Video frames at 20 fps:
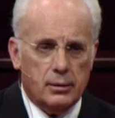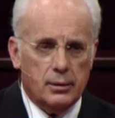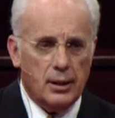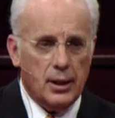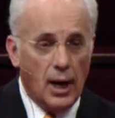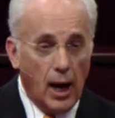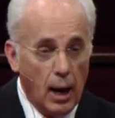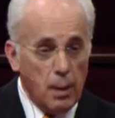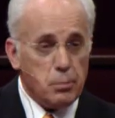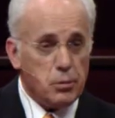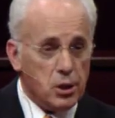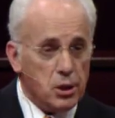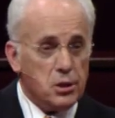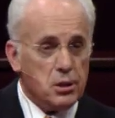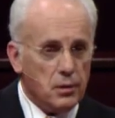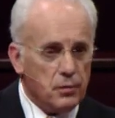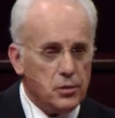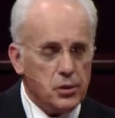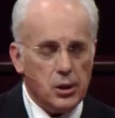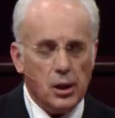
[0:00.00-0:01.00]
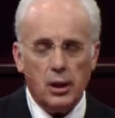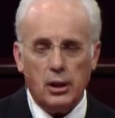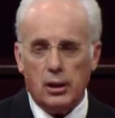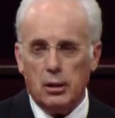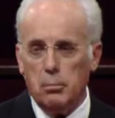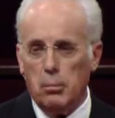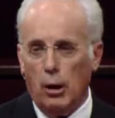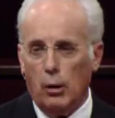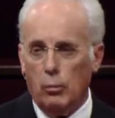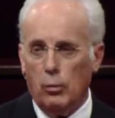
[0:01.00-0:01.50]
the absence of
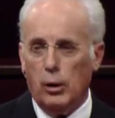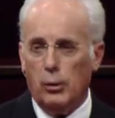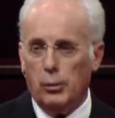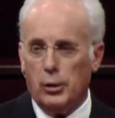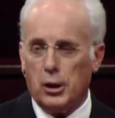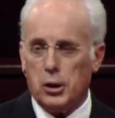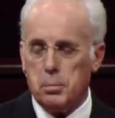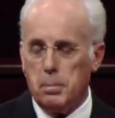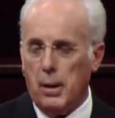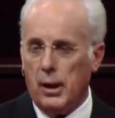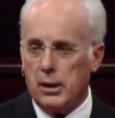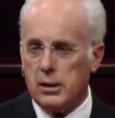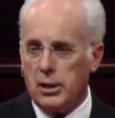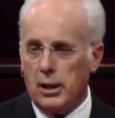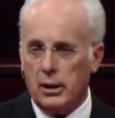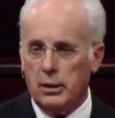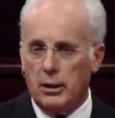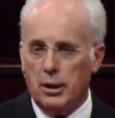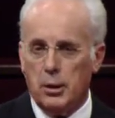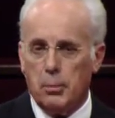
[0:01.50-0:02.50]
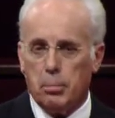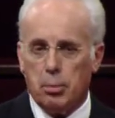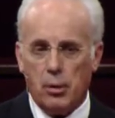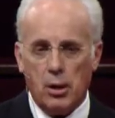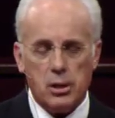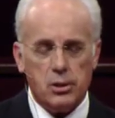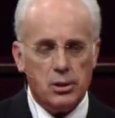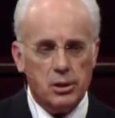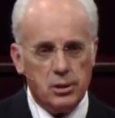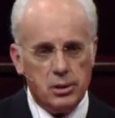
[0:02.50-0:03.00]
sin, but we would expect, secondly, the
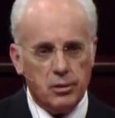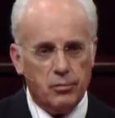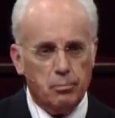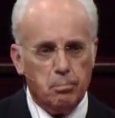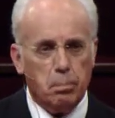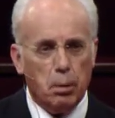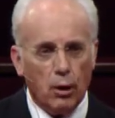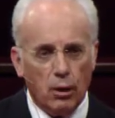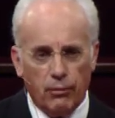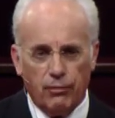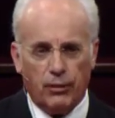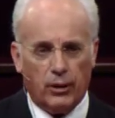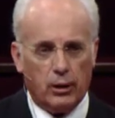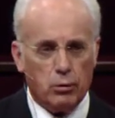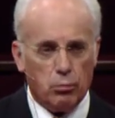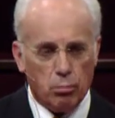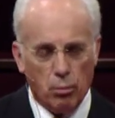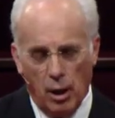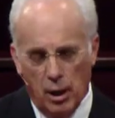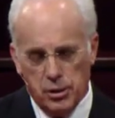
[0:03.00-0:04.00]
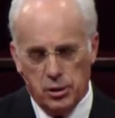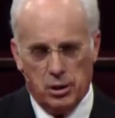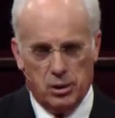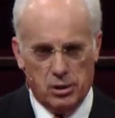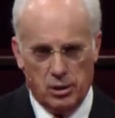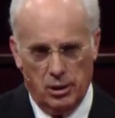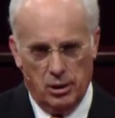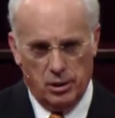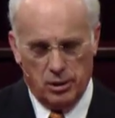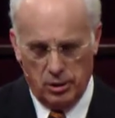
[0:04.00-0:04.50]
presence of perfect
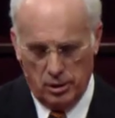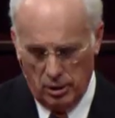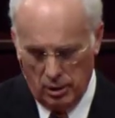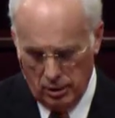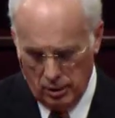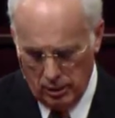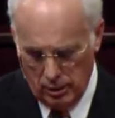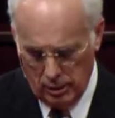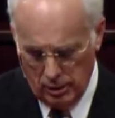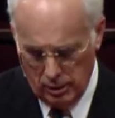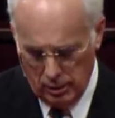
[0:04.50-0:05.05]
righteousness.